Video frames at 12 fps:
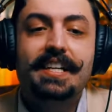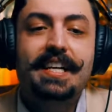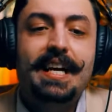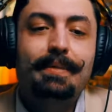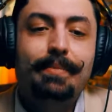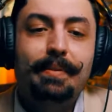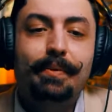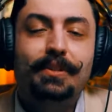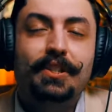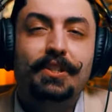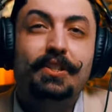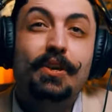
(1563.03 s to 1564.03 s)
and people
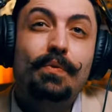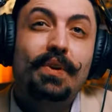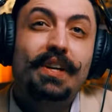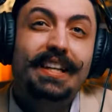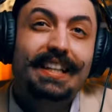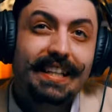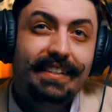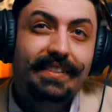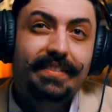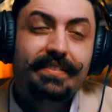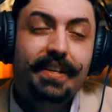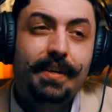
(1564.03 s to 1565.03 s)
just don't want to
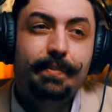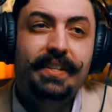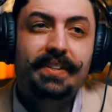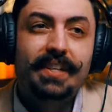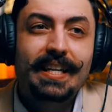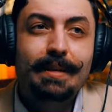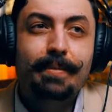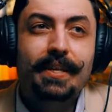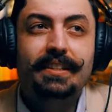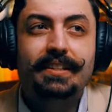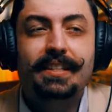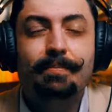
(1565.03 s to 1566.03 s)
give up their
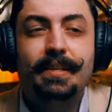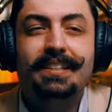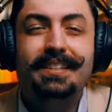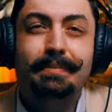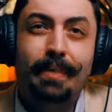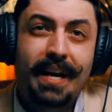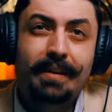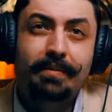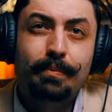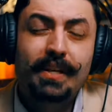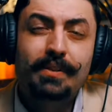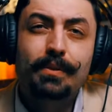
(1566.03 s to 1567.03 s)
email to be
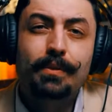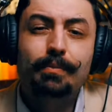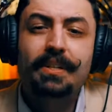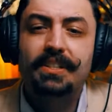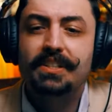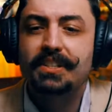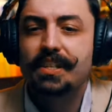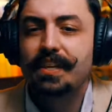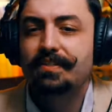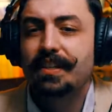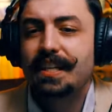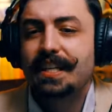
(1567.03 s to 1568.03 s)
spammed by a whole bunch of
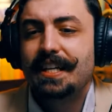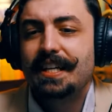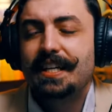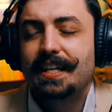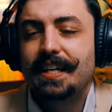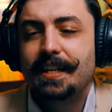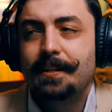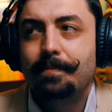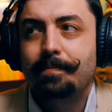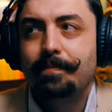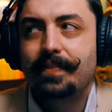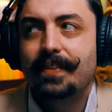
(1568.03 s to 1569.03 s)
stuff.
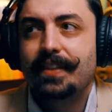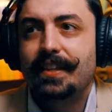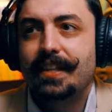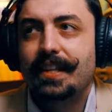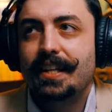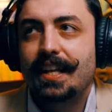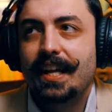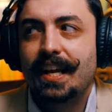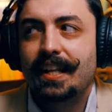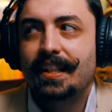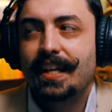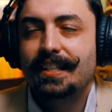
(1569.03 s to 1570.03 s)
Um,
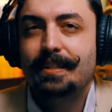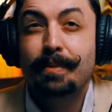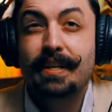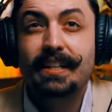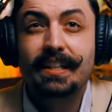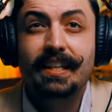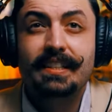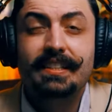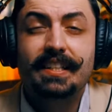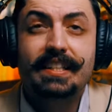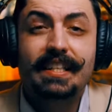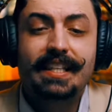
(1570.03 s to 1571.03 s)
and that's a big thing, is
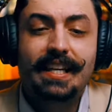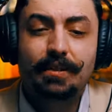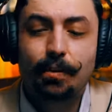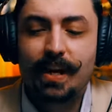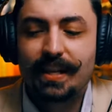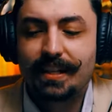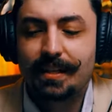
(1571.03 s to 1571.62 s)
like I said, that's why